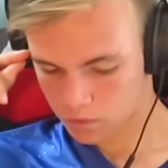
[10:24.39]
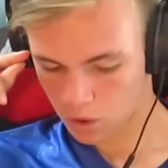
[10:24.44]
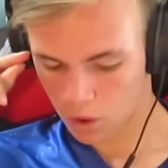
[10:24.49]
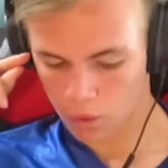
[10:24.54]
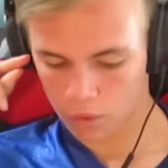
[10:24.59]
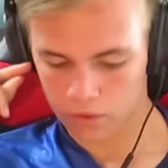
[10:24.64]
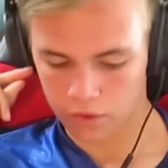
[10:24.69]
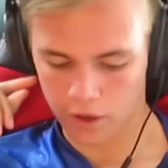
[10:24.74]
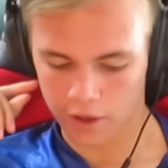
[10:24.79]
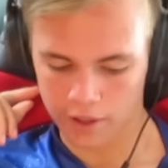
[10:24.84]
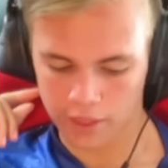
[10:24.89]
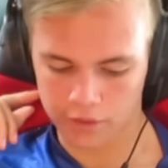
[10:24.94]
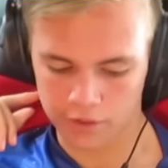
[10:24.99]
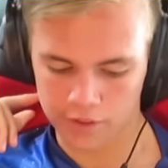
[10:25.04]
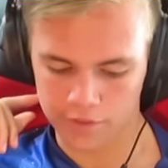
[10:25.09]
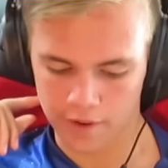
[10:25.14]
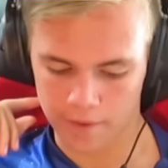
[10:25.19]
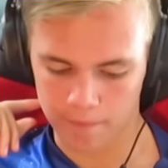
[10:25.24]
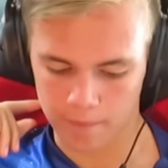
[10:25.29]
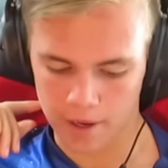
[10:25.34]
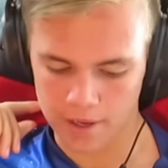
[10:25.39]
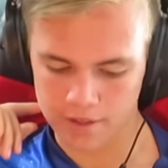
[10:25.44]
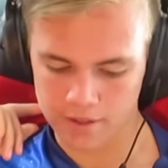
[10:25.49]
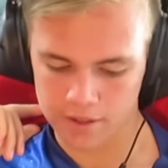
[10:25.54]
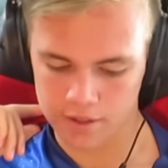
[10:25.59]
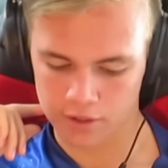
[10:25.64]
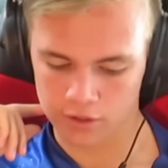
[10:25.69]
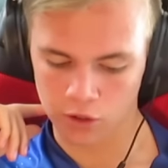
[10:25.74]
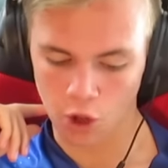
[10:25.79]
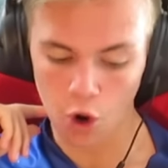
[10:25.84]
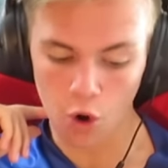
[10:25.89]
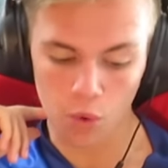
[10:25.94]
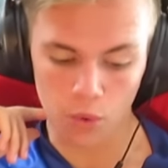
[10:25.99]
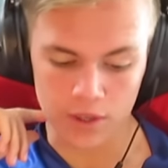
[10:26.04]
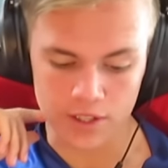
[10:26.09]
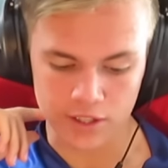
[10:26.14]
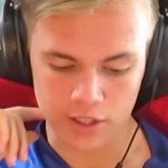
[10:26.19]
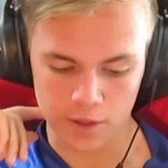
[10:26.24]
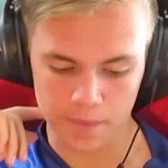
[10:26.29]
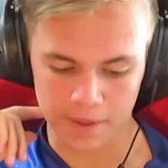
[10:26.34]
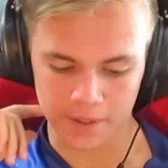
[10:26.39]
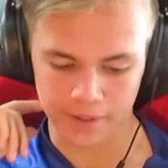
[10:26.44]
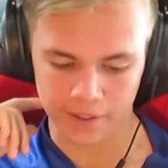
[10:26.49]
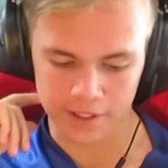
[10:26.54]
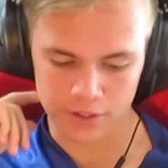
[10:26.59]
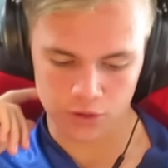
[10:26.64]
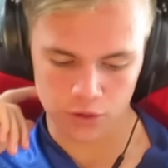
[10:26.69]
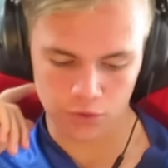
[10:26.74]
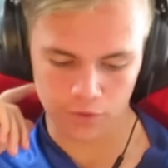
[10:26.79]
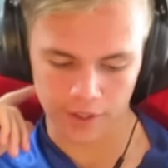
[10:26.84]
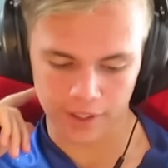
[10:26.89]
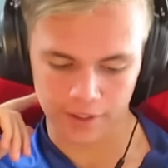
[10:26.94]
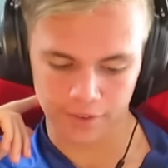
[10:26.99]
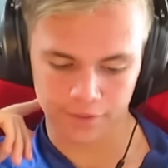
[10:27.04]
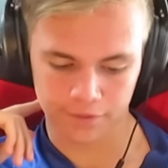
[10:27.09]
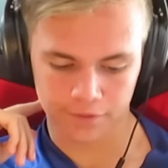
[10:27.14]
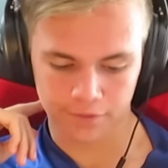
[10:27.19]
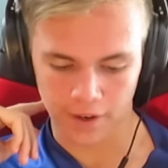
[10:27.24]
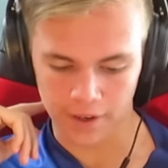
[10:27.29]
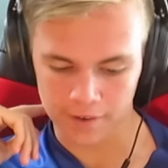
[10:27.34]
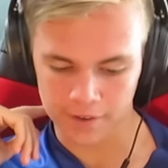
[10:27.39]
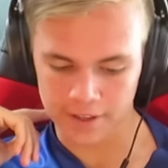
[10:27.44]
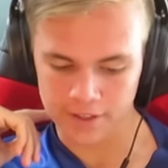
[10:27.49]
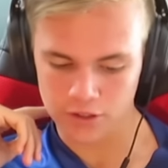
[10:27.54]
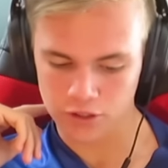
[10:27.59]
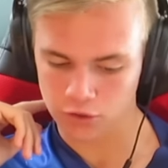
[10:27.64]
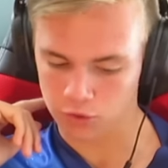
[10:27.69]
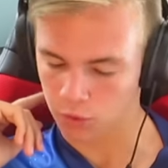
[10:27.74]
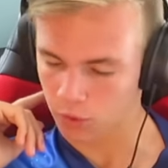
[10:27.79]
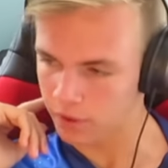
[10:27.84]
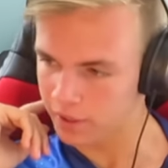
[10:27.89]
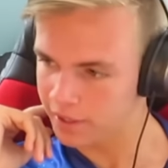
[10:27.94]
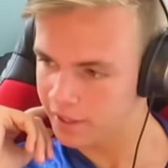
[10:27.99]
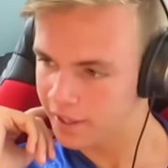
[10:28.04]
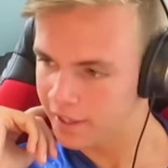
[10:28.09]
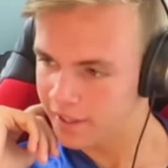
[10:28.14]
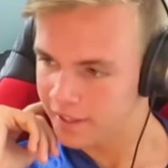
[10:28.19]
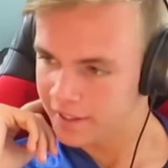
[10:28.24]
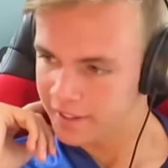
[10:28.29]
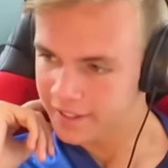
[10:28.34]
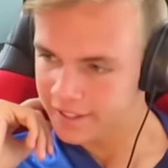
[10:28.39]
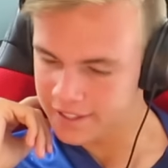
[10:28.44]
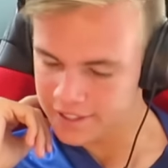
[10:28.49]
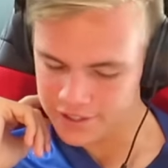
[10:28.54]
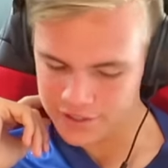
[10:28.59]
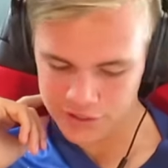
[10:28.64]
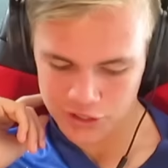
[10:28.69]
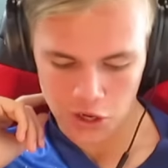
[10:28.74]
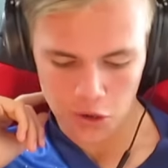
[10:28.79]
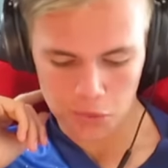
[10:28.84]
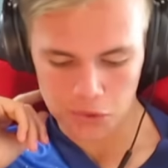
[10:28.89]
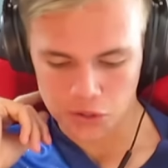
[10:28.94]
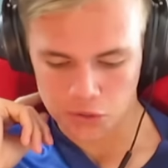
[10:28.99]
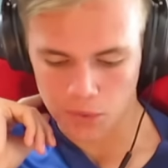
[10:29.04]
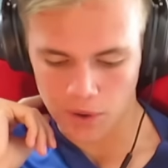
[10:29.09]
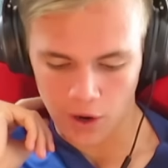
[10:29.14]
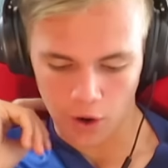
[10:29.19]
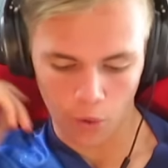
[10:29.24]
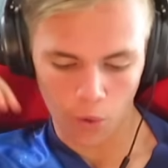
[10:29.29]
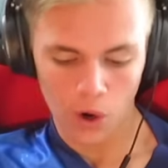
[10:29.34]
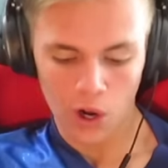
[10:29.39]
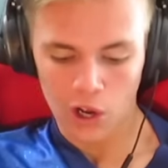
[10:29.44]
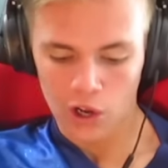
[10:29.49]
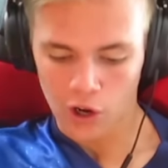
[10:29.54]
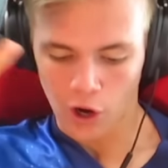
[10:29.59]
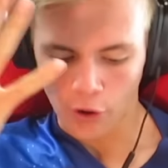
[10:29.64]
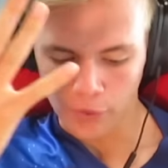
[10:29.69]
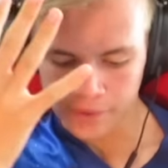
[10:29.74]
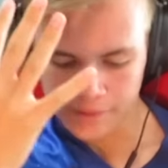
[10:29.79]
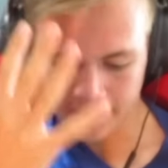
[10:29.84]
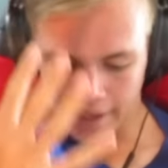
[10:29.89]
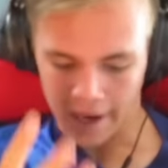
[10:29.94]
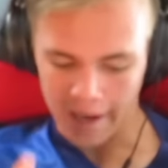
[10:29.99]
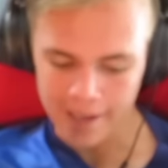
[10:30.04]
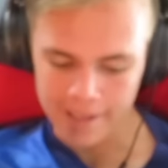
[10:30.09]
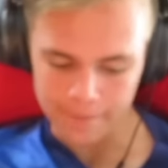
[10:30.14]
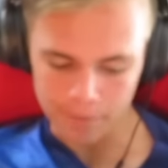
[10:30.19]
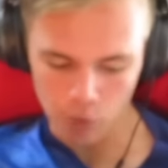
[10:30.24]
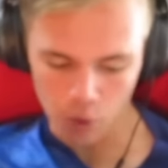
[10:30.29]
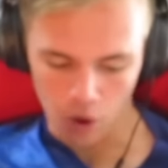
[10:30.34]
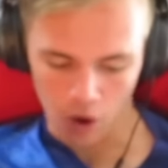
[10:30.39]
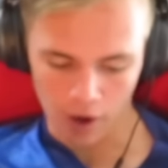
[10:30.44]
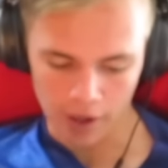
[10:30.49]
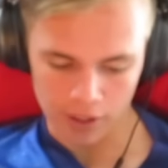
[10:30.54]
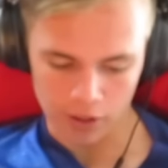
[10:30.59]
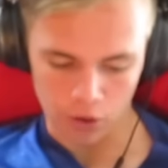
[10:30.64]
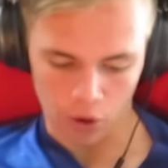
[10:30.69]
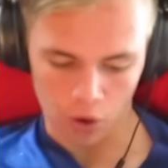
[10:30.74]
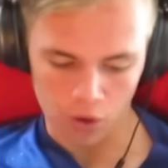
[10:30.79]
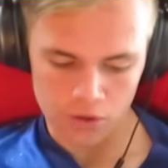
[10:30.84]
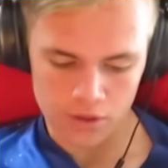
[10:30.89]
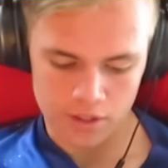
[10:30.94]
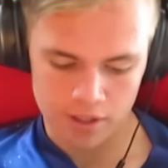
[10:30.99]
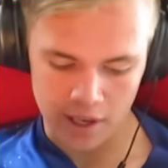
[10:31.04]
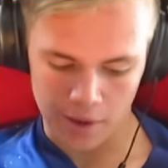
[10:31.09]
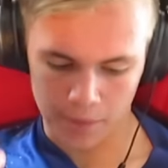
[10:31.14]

Oh, 93 Van Basten. No, it's going to be 92 rated Van Nistelrooy. He's new as well. Only 8 more icons